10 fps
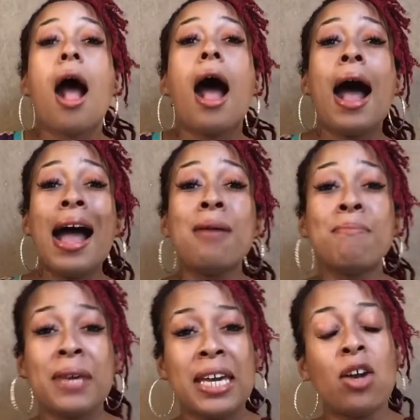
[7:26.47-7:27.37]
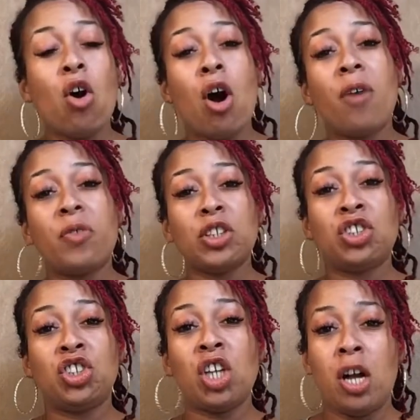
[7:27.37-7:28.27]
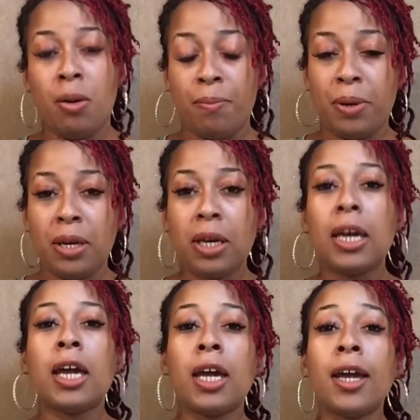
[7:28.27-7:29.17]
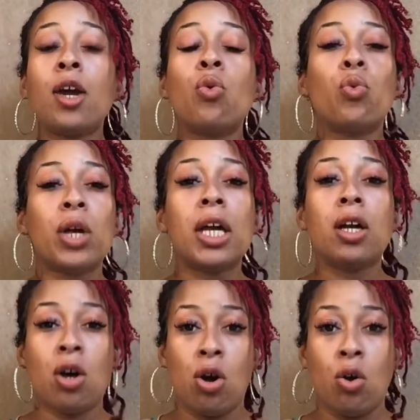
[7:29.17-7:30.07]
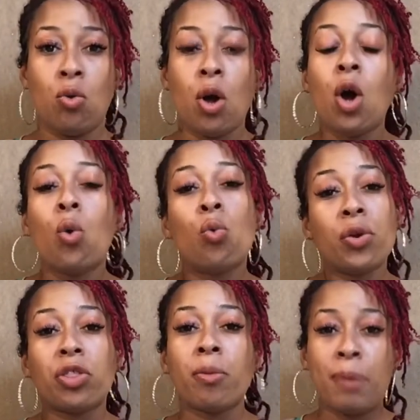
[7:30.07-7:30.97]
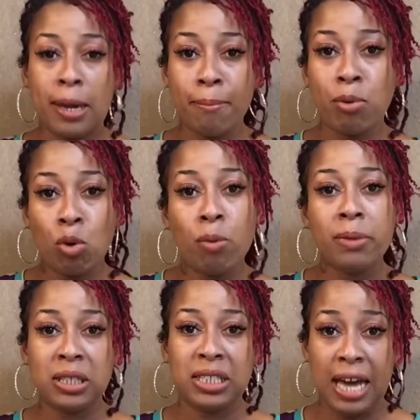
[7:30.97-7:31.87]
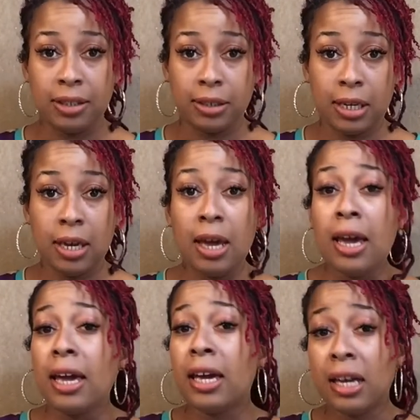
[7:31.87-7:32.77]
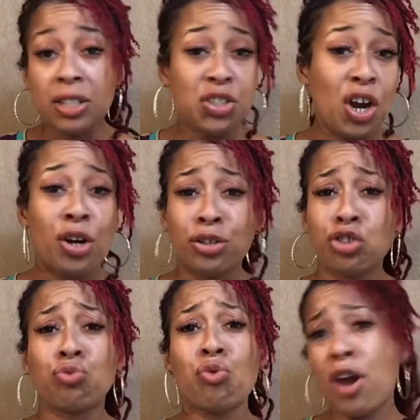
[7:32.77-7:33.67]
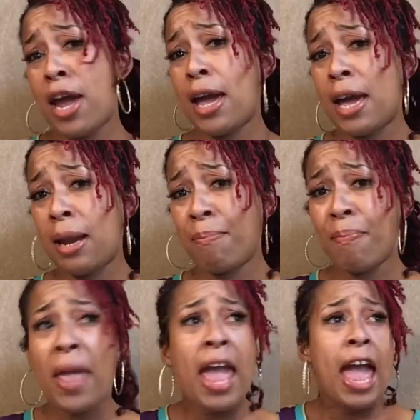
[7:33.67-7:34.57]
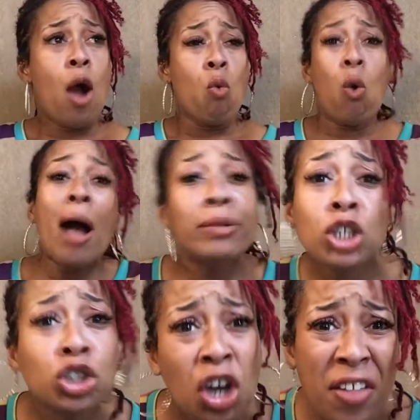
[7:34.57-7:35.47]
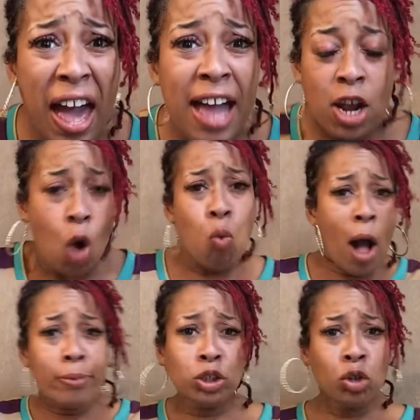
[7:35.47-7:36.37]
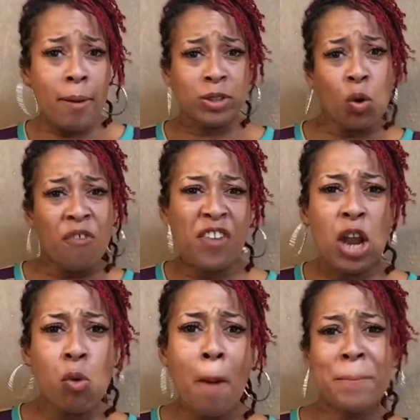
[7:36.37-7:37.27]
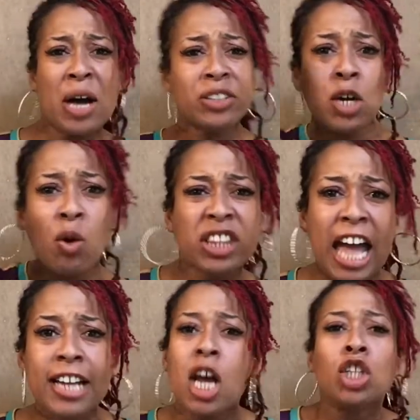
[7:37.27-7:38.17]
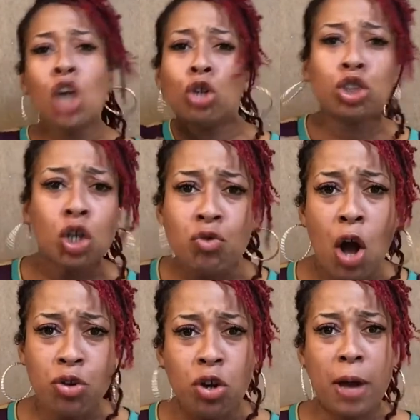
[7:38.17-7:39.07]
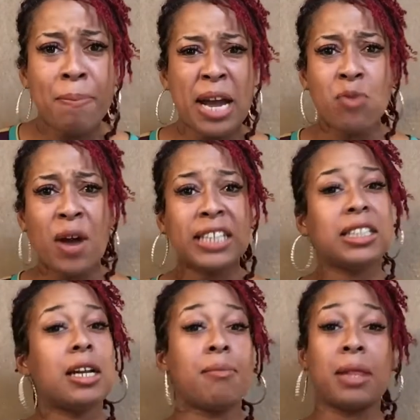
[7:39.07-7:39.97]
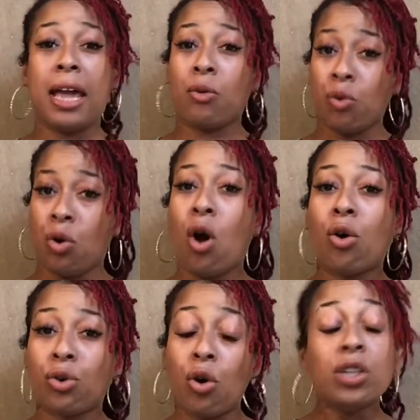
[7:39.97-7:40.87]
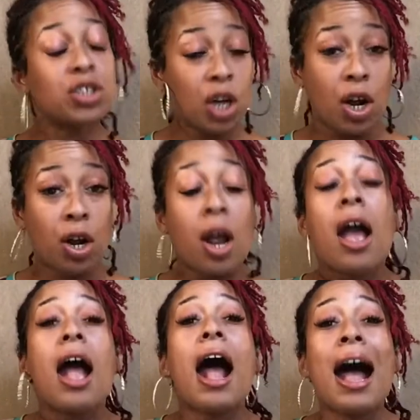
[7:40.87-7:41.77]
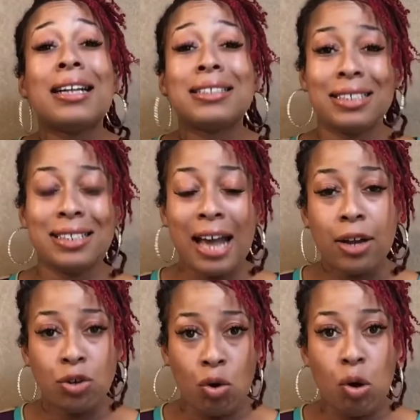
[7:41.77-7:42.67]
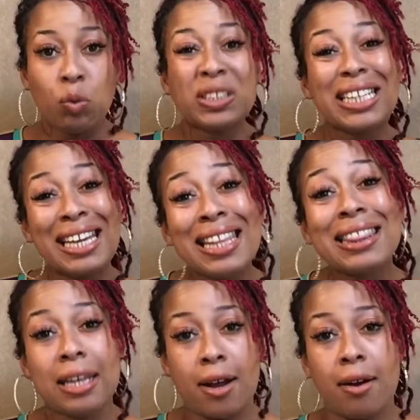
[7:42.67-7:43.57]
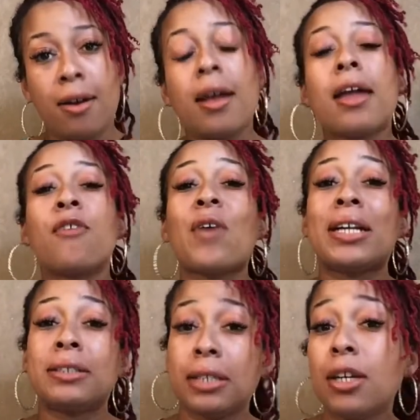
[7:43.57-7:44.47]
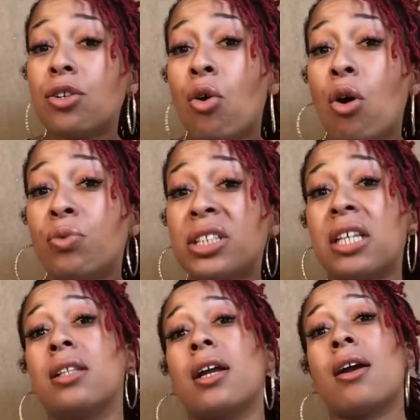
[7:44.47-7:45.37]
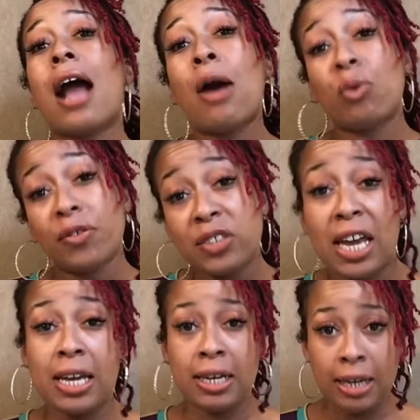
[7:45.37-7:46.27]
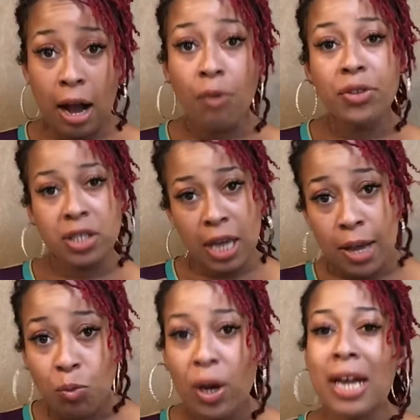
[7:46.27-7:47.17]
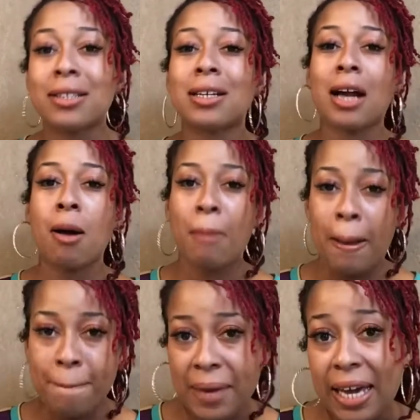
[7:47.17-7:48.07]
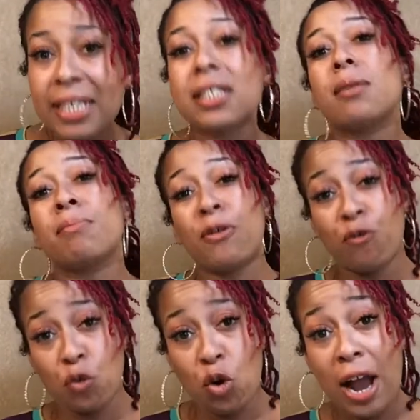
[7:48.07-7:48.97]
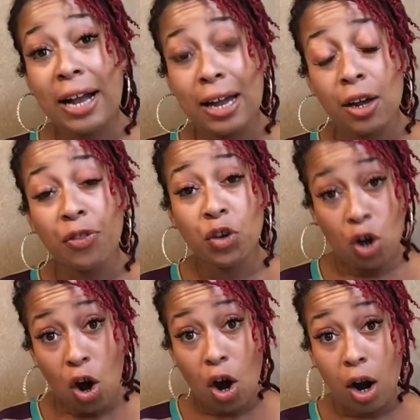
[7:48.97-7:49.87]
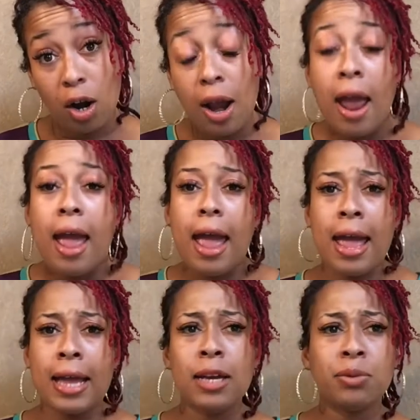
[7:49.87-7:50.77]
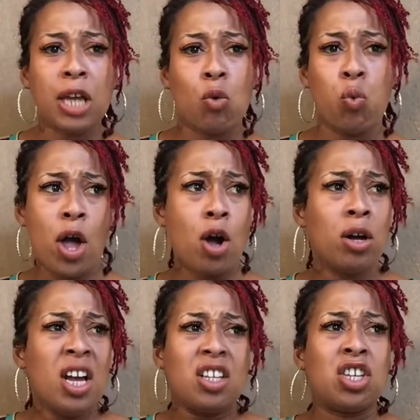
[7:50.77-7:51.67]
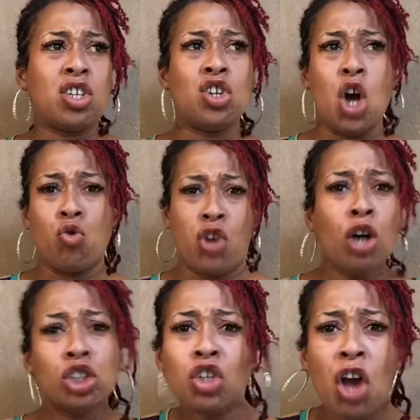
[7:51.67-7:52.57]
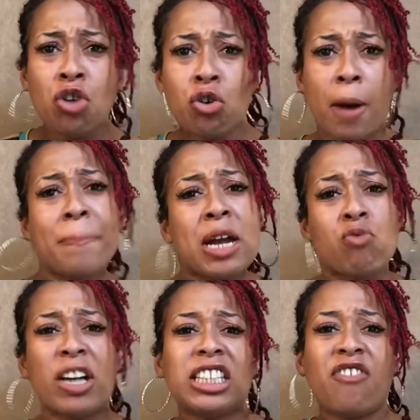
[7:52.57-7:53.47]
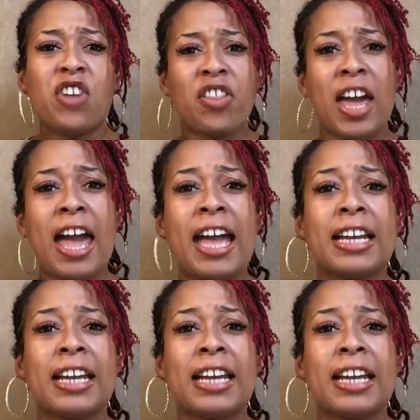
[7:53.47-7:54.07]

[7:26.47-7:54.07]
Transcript: I mean, off jump, here we go with the pit bull mentality. He turns red. Why would you do that? Why would you come into a federal building with that? Don't you know you can be arrested? I'm like, well, hold on, sir. I did not know it was in there. If I did know it was in there, I would have taken it out the same way I took out my mace before I got out the car. And he was like, well, you know, don't you know you can be arrested for that?